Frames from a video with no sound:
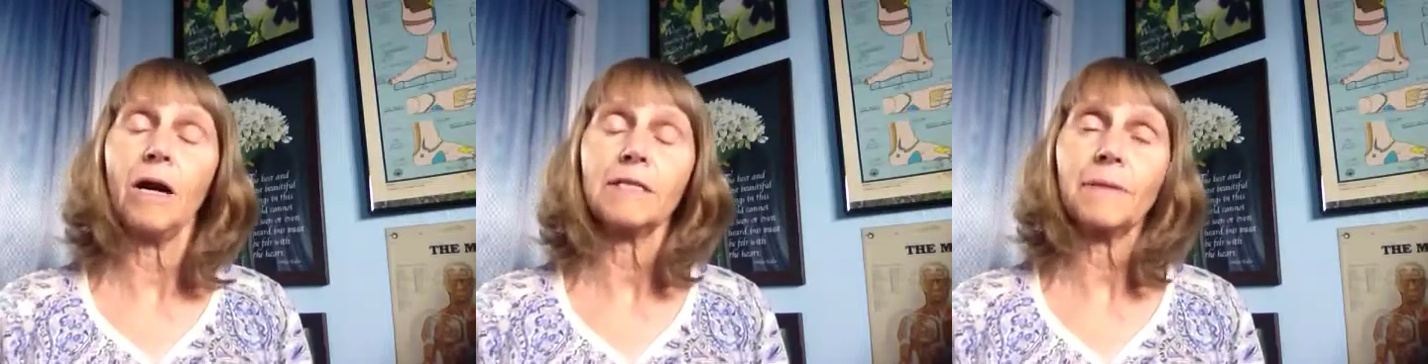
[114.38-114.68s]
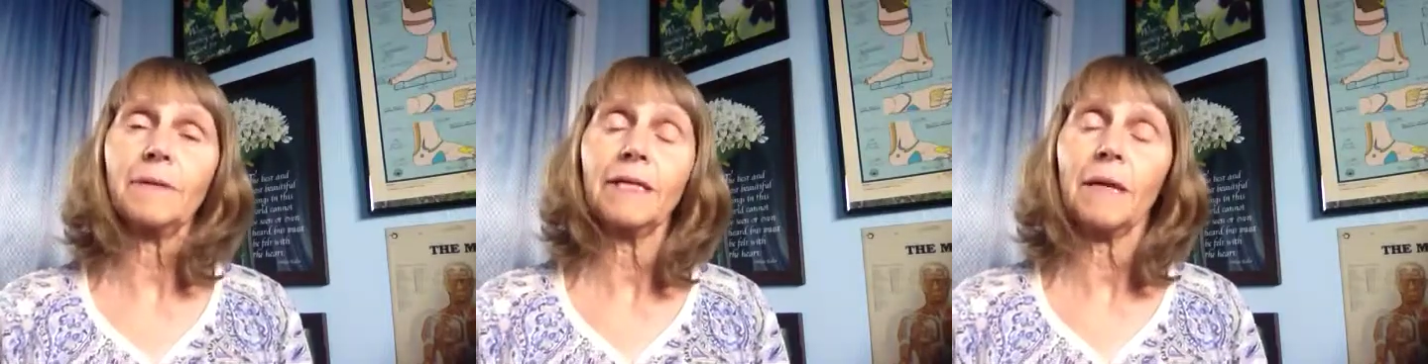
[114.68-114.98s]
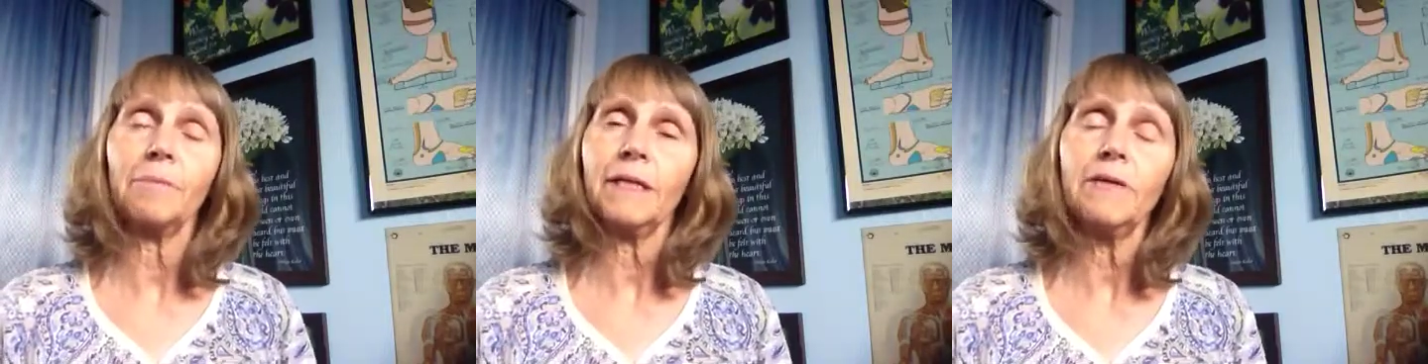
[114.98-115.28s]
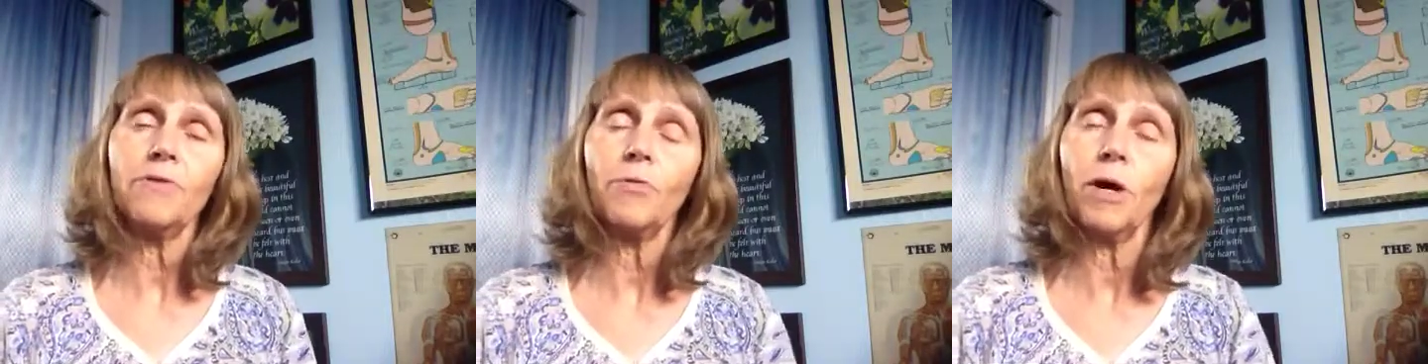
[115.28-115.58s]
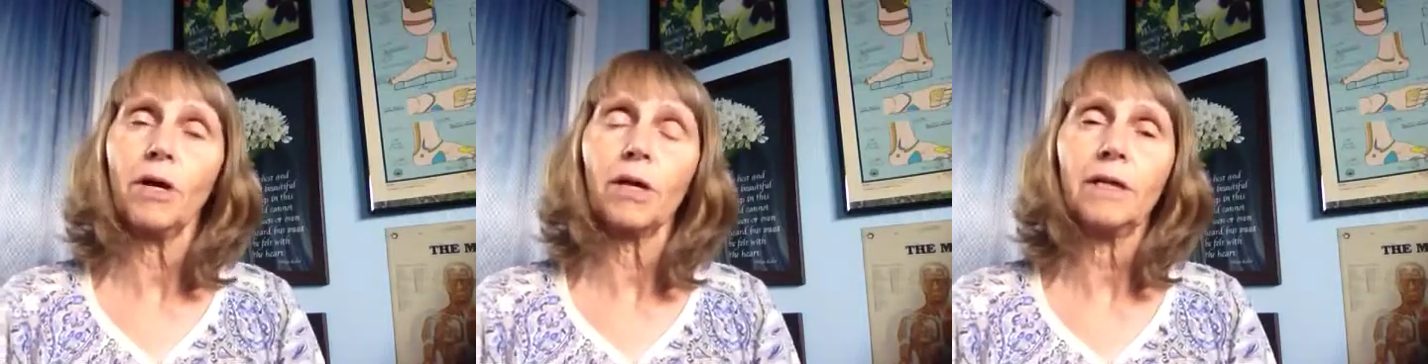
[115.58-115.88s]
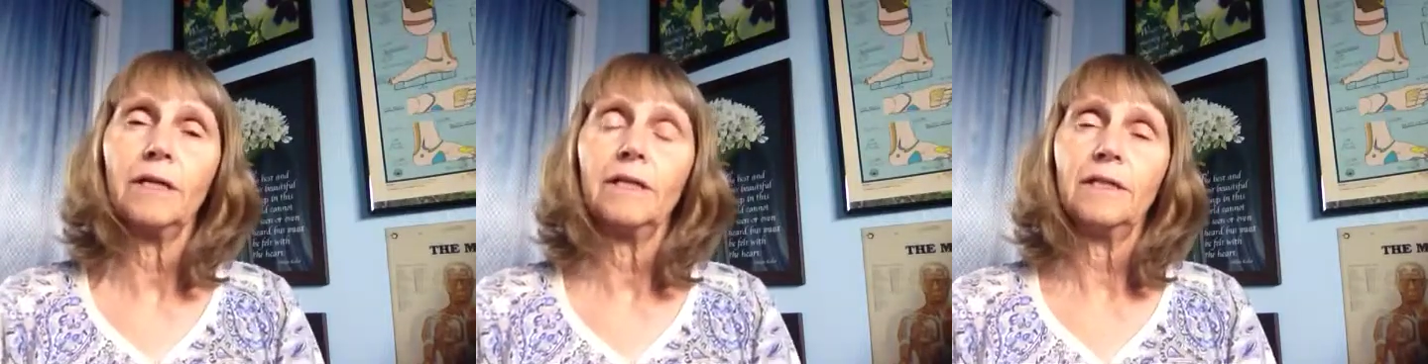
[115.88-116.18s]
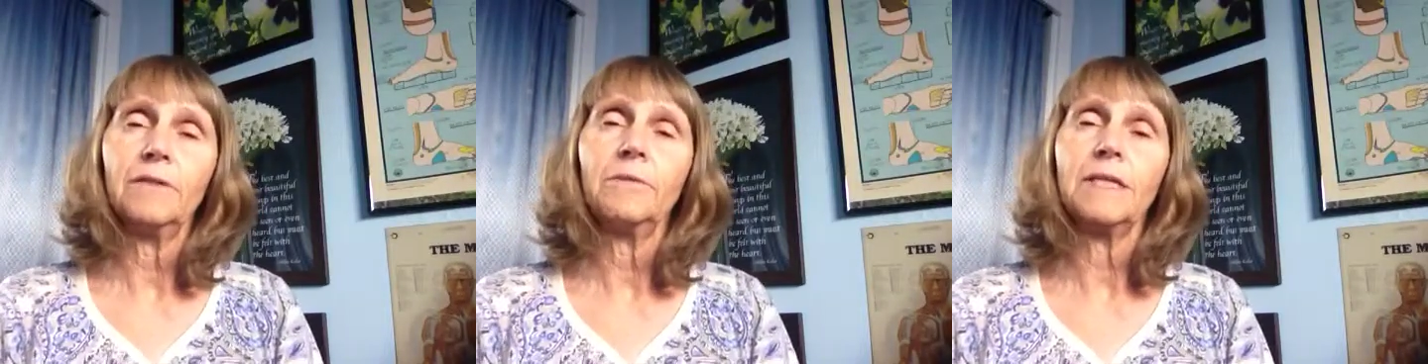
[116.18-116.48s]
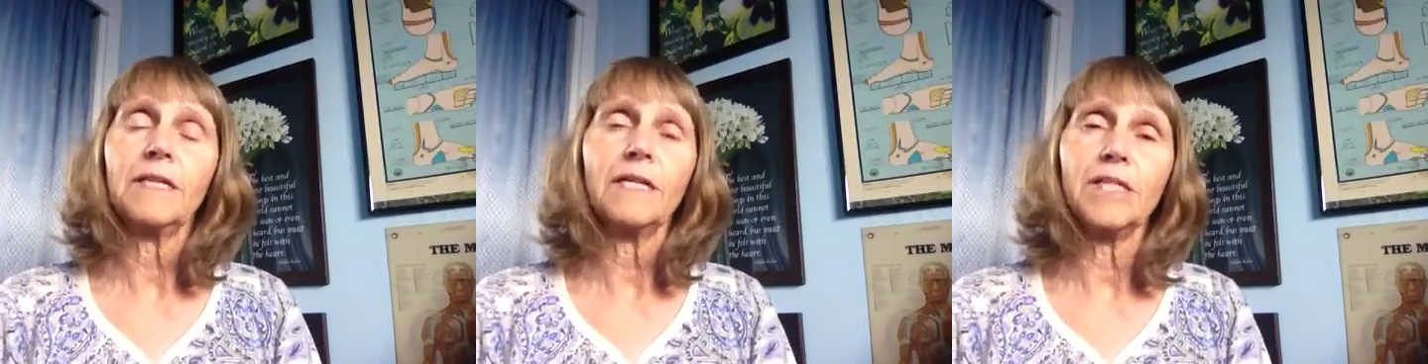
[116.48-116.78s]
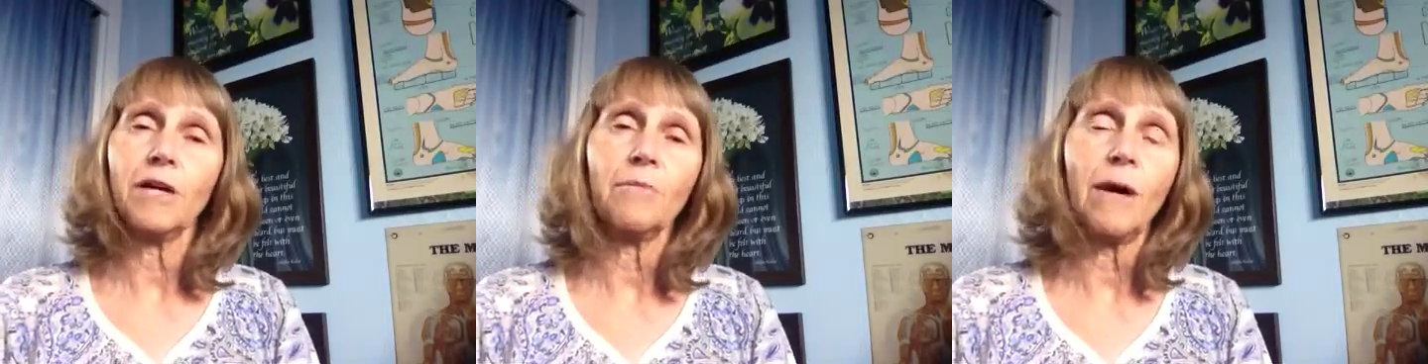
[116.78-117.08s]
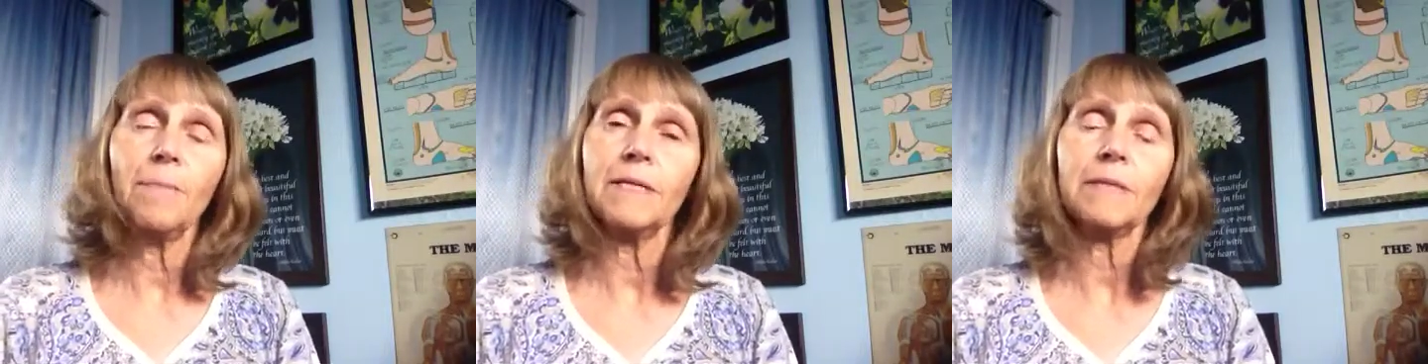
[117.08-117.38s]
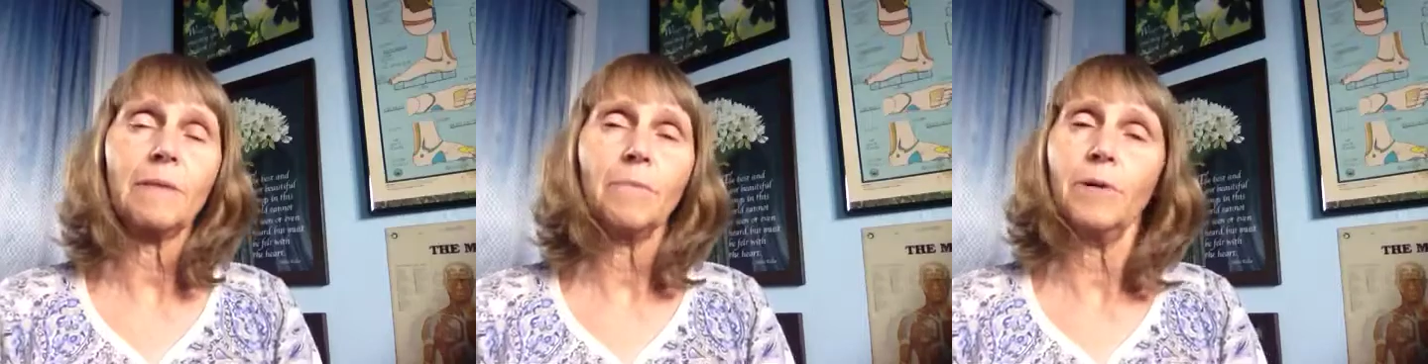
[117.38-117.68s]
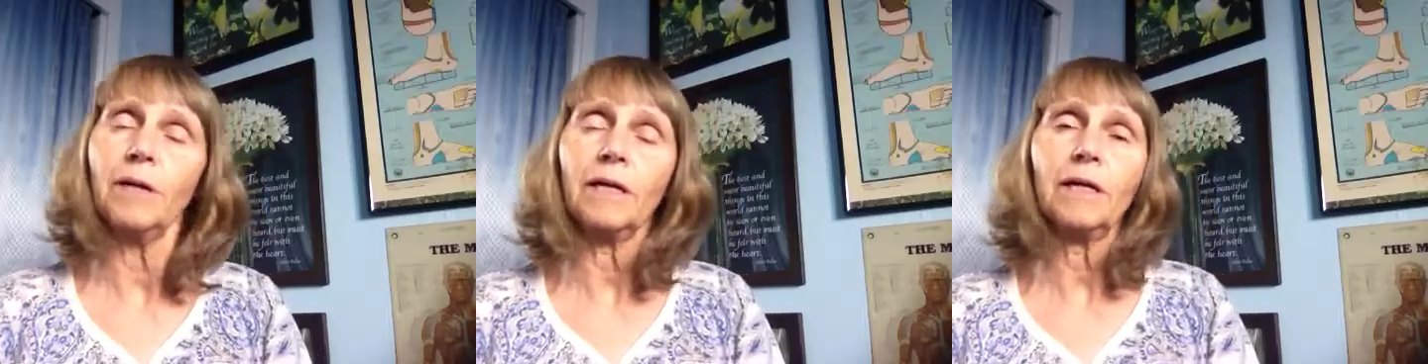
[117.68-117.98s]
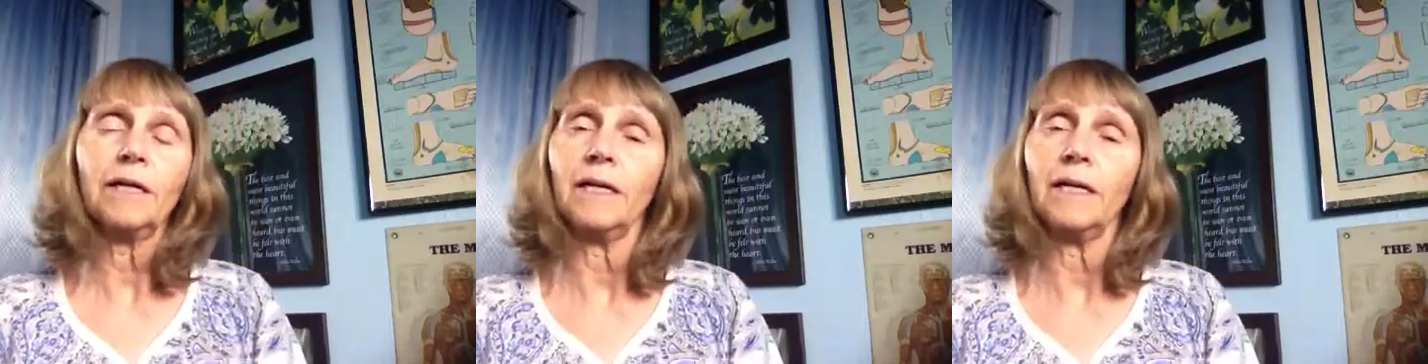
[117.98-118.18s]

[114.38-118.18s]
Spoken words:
something that I believe will work with Jerry Roberts in my book.